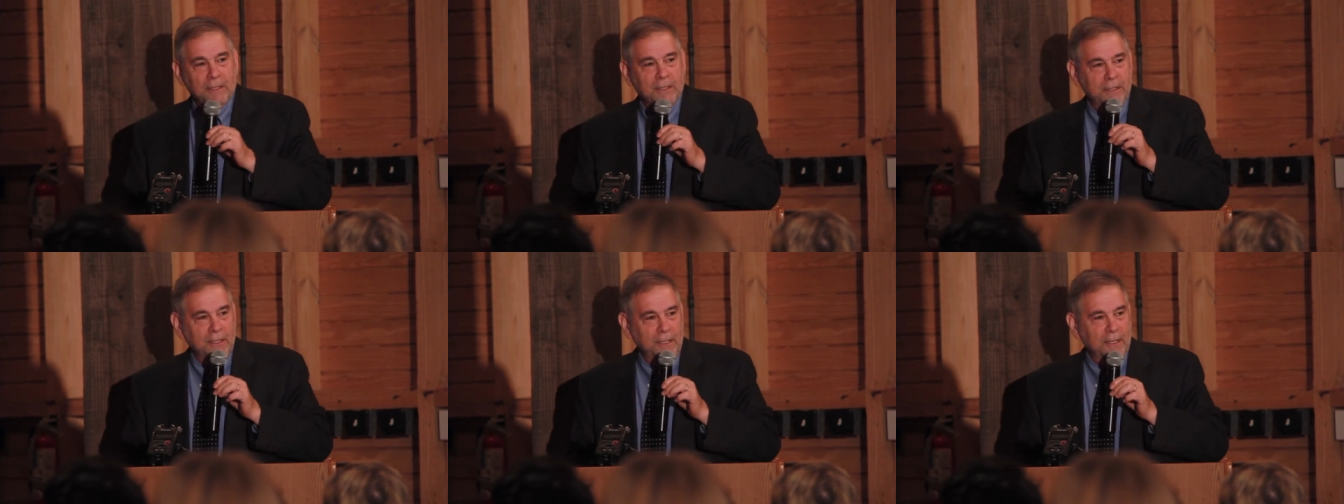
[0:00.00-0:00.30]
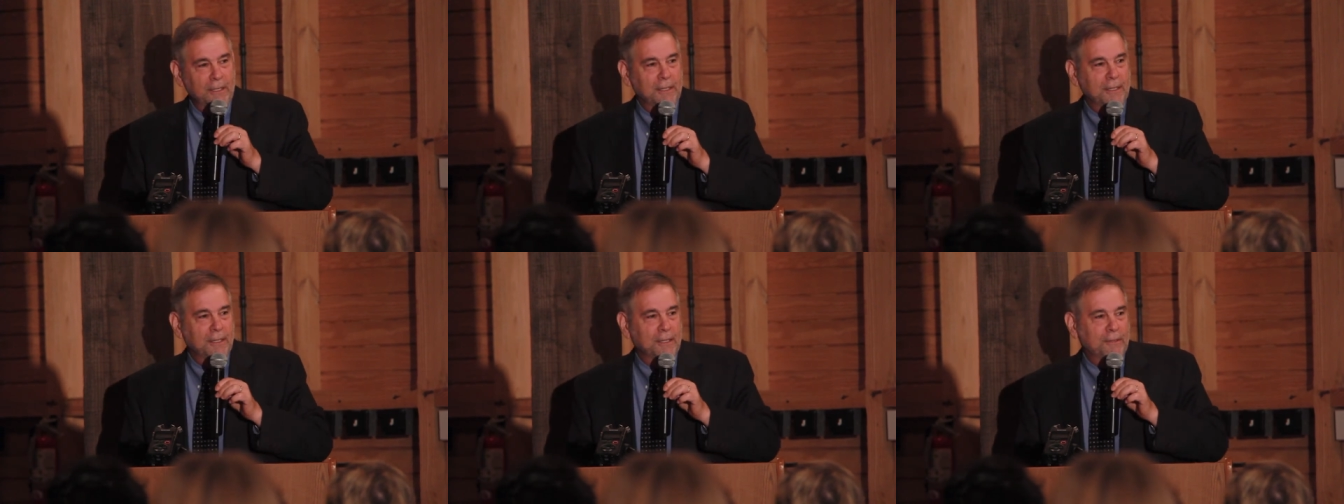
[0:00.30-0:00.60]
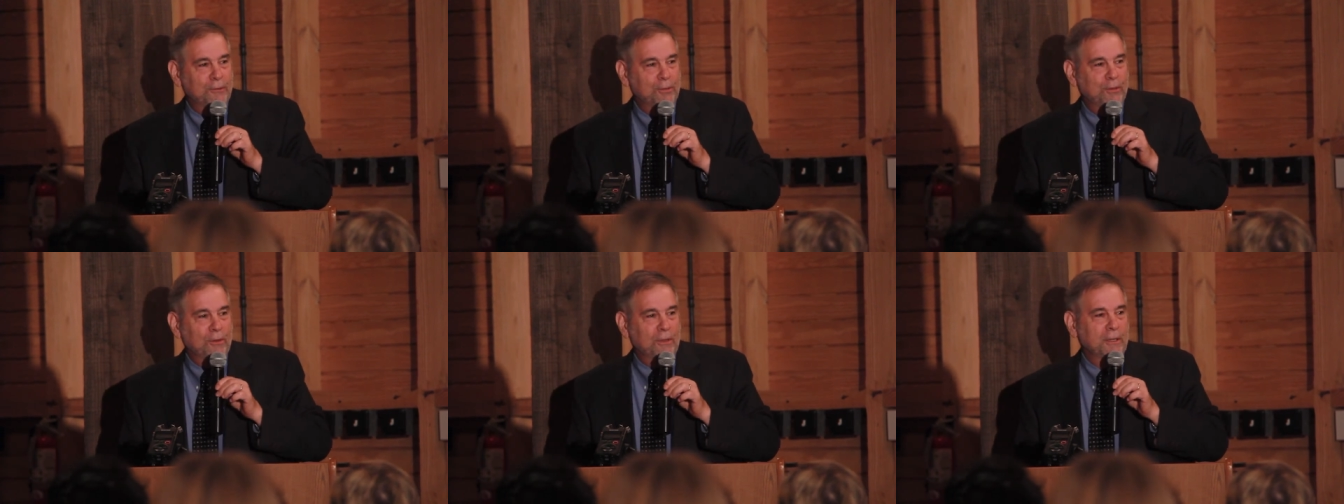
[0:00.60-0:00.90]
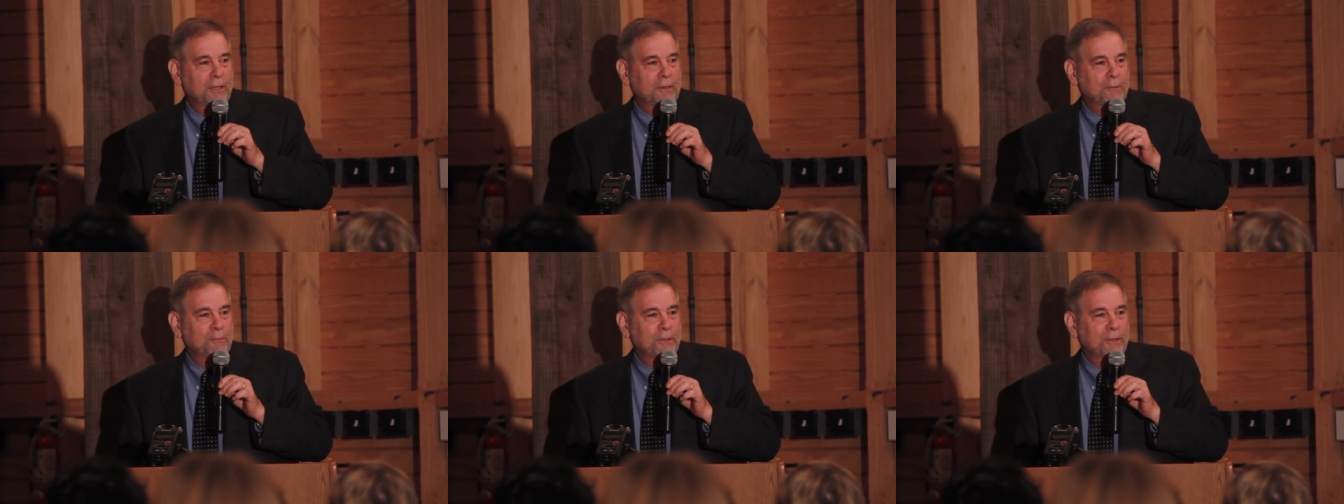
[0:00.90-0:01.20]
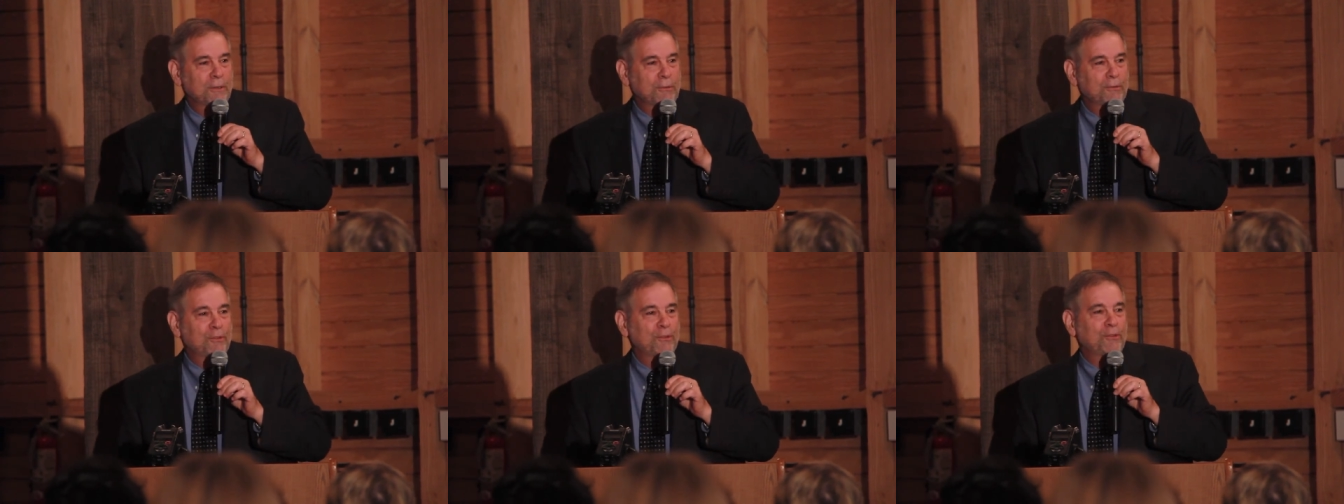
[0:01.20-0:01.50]
cleaning a toilet
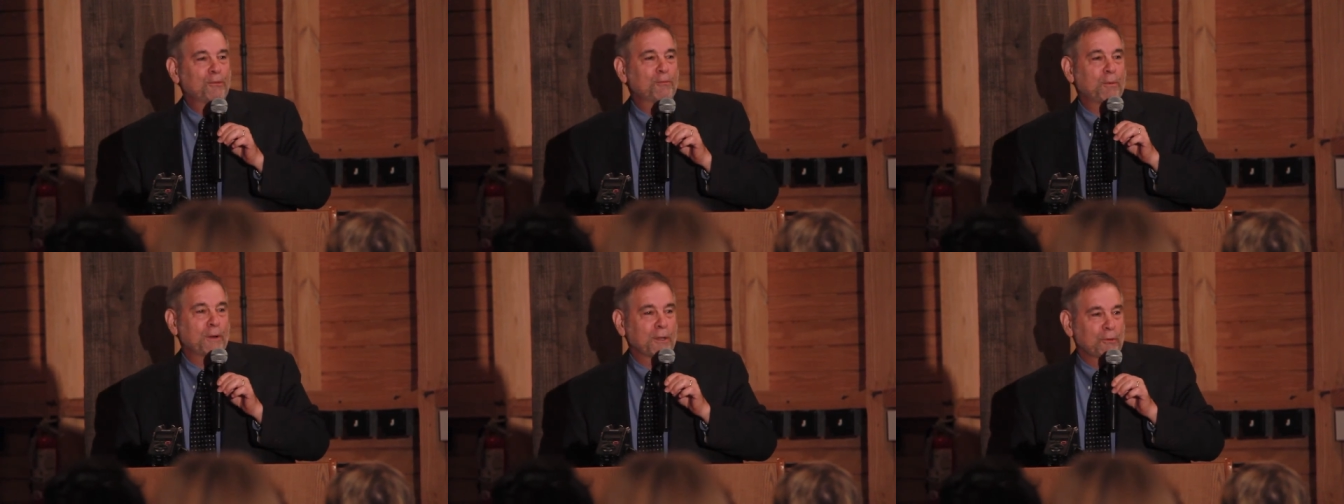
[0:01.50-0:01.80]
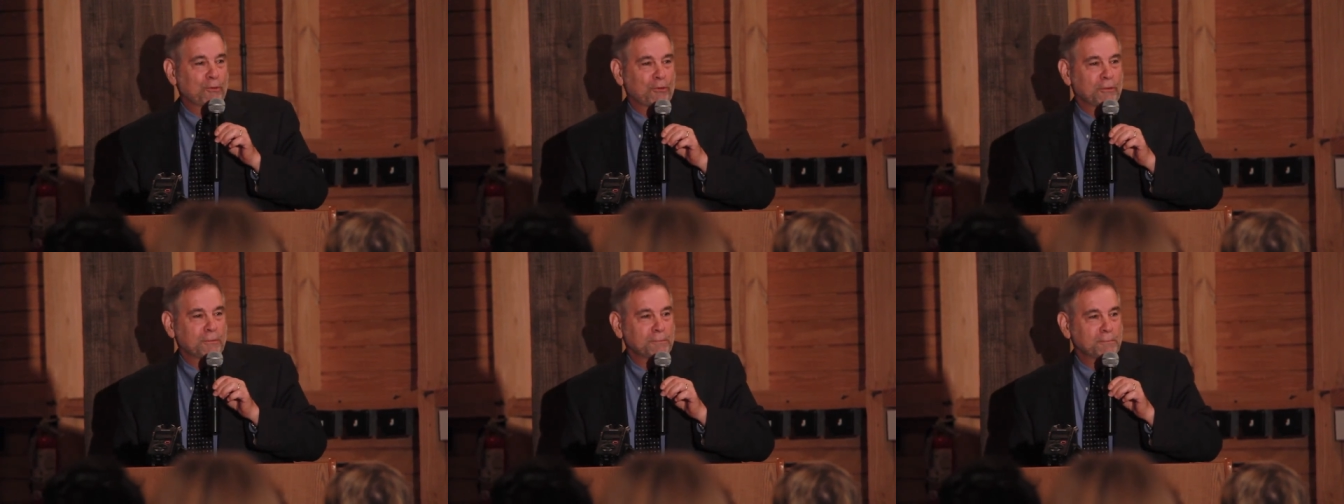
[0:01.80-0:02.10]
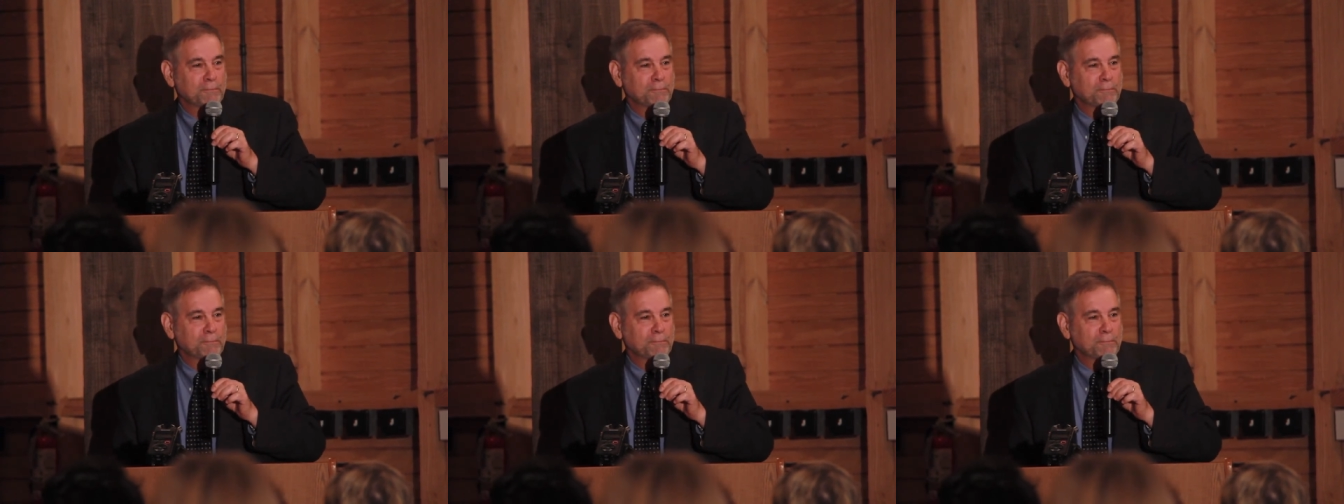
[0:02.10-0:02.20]
with a toothbrush.